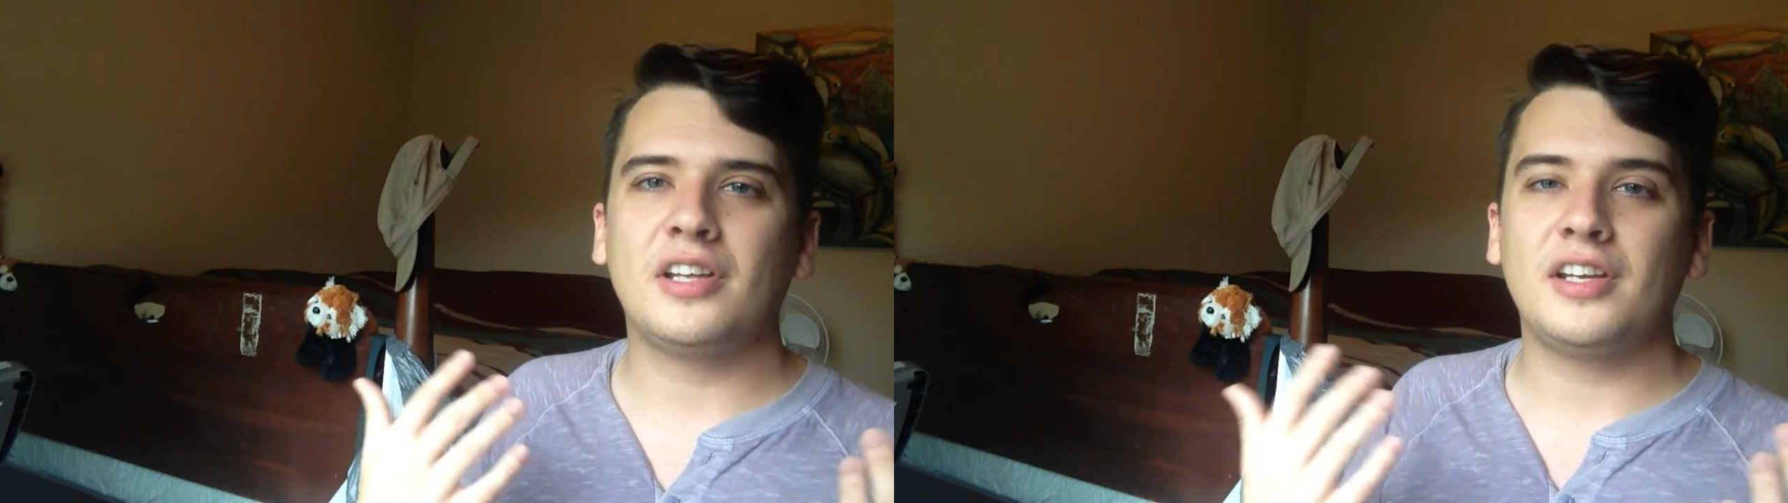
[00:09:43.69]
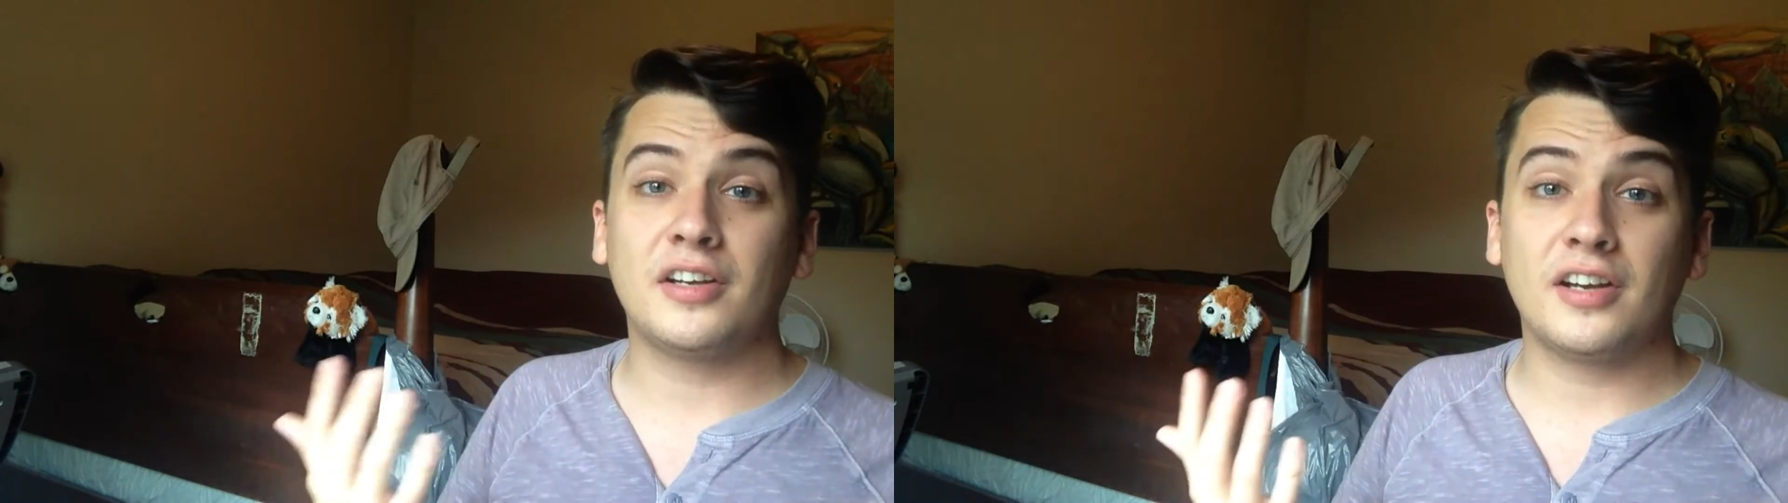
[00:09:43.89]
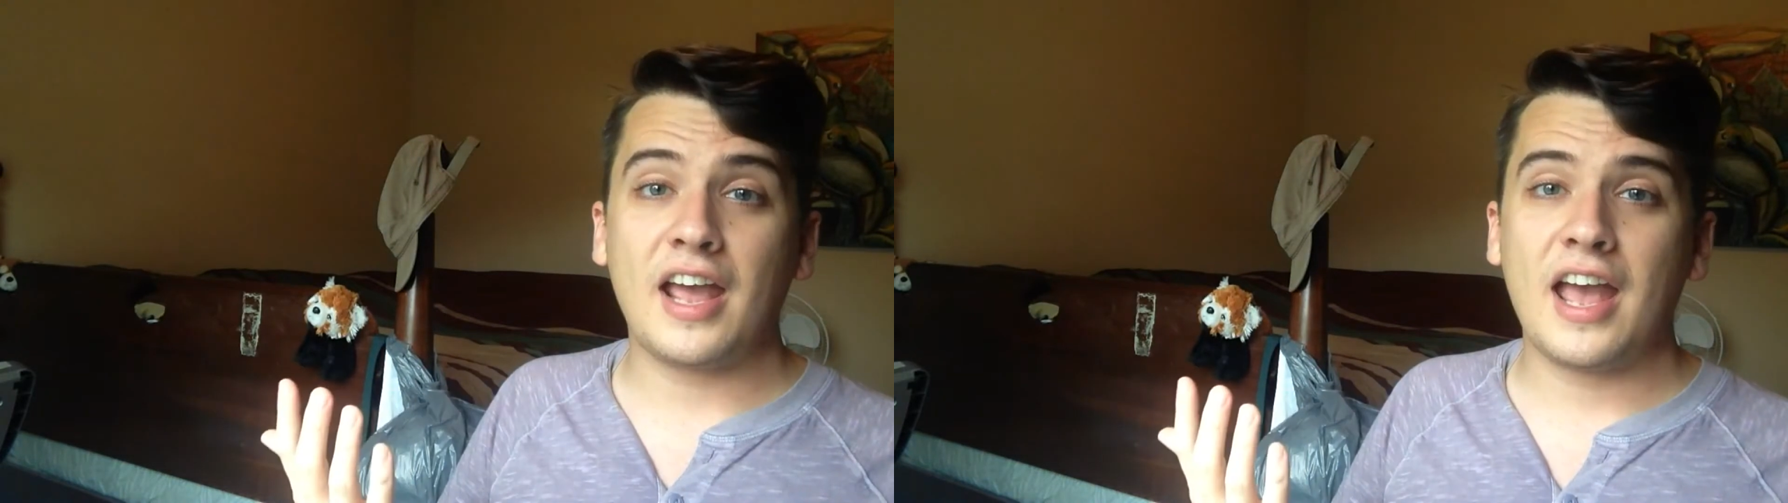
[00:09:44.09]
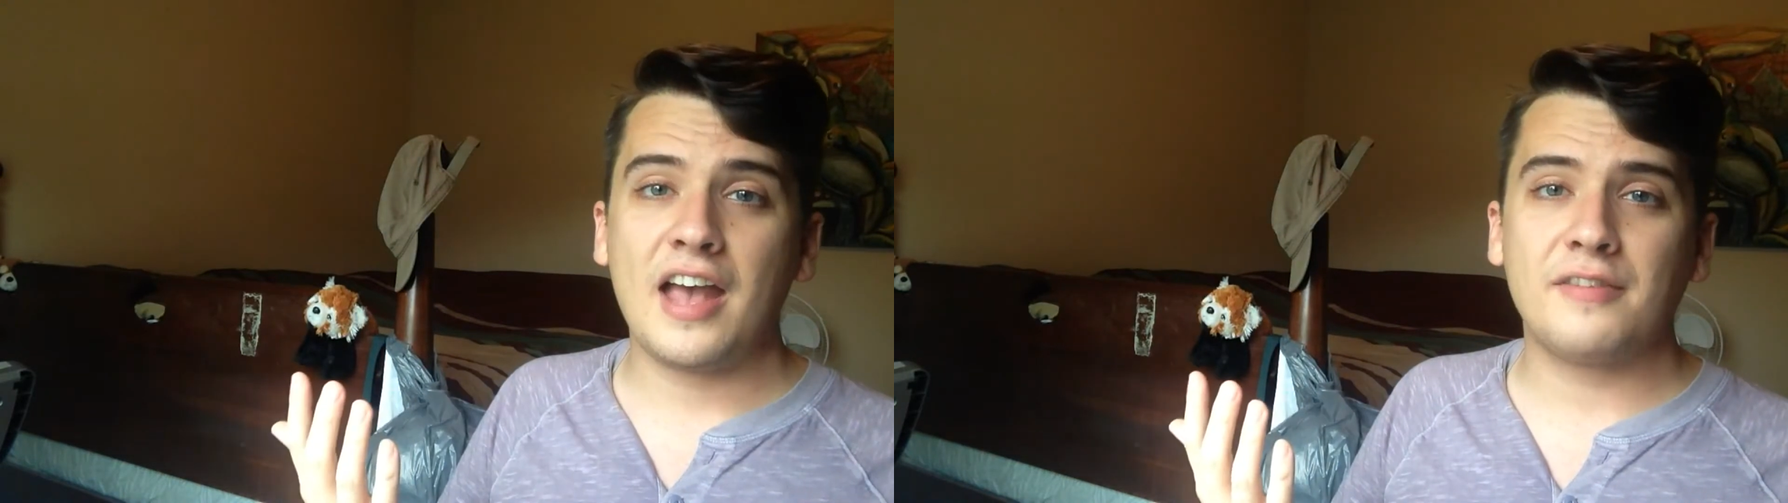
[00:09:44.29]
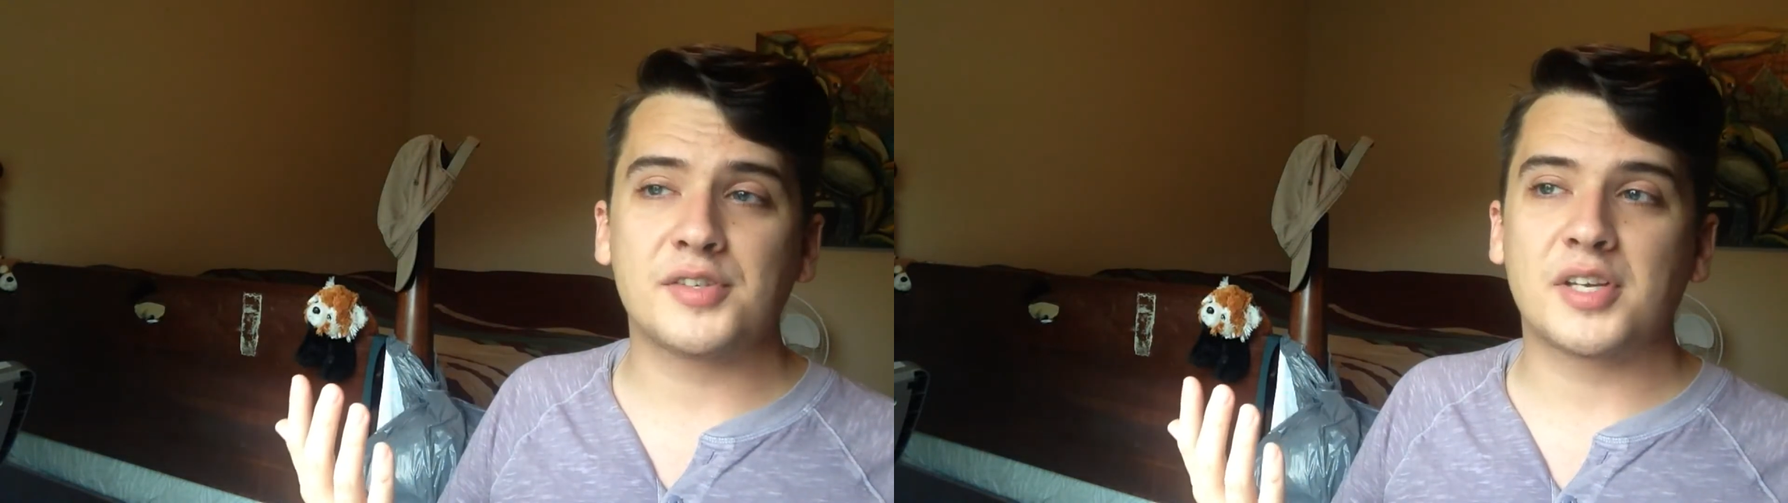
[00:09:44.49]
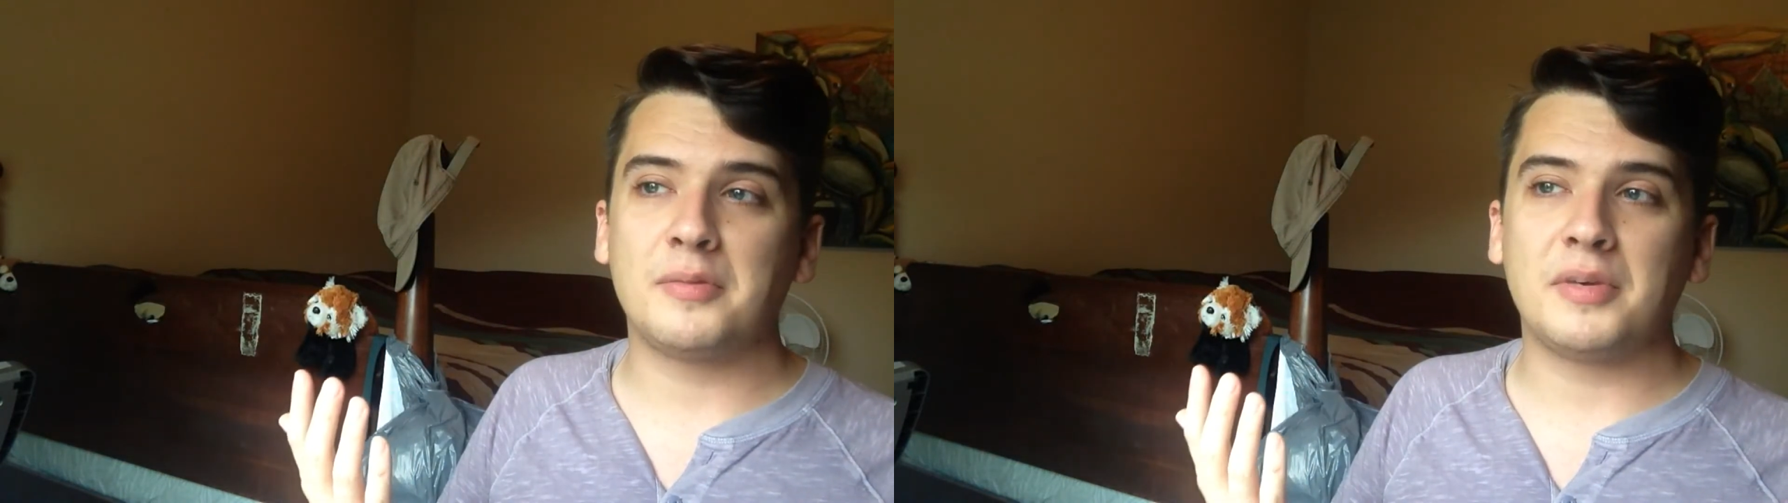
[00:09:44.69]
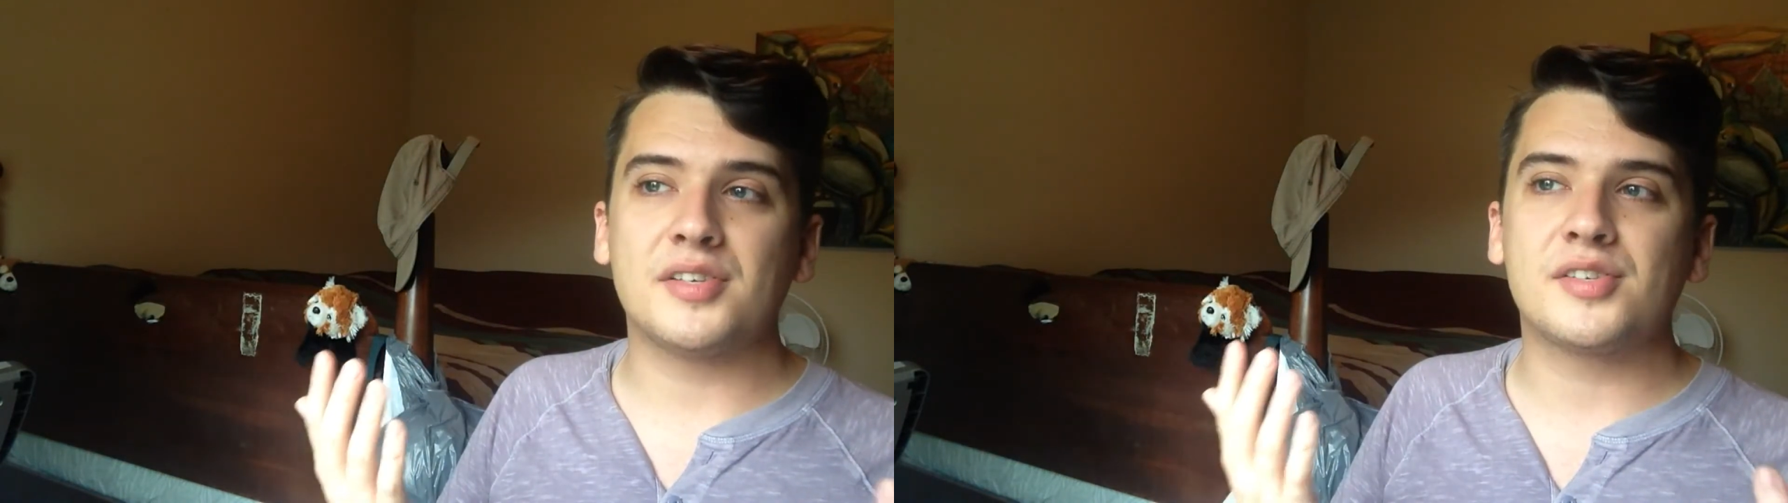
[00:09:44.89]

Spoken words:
that you're going to have is going to be